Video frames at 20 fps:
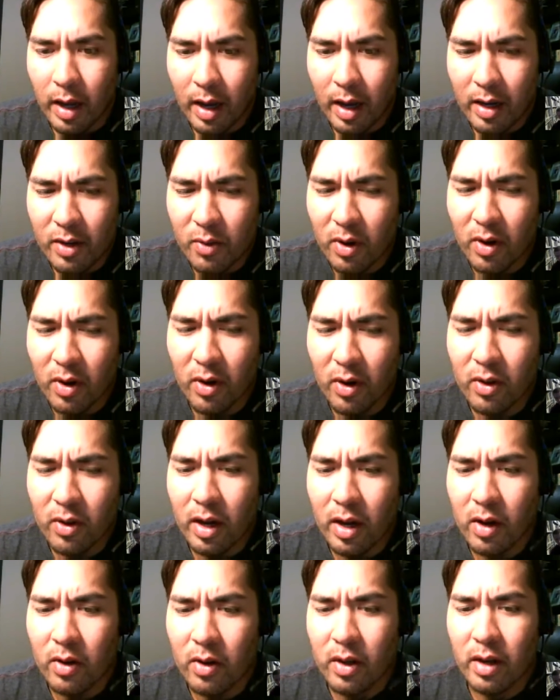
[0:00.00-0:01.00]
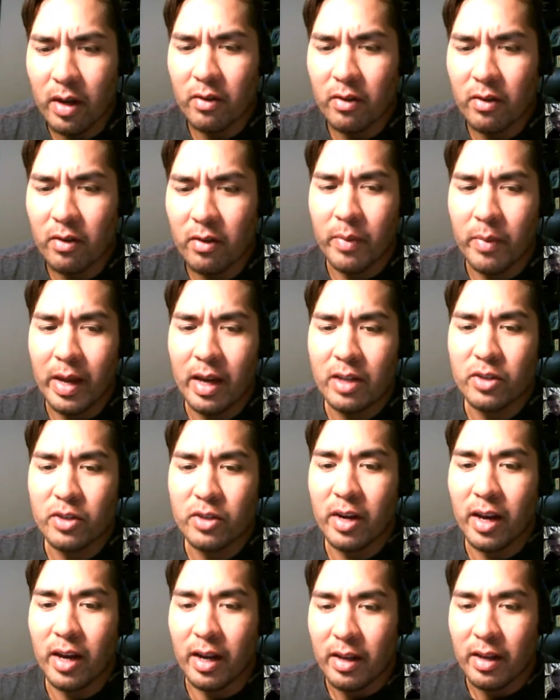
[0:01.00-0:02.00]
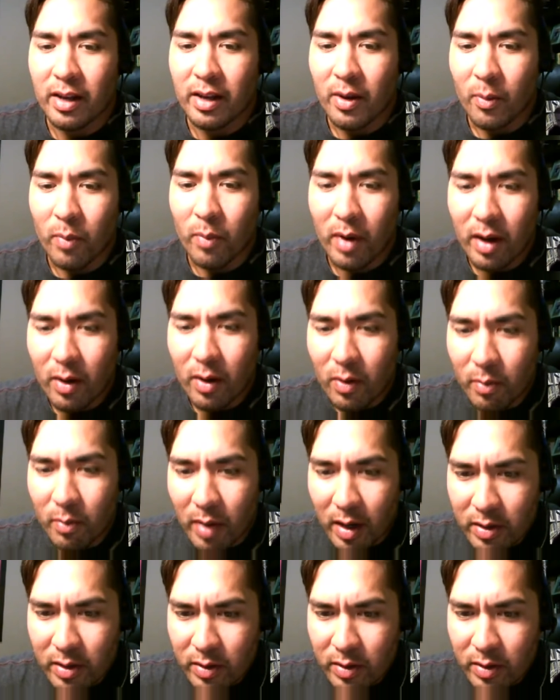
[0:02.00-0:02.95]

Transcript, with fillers: hold on, hold on, or backtrack. But Buzz, what?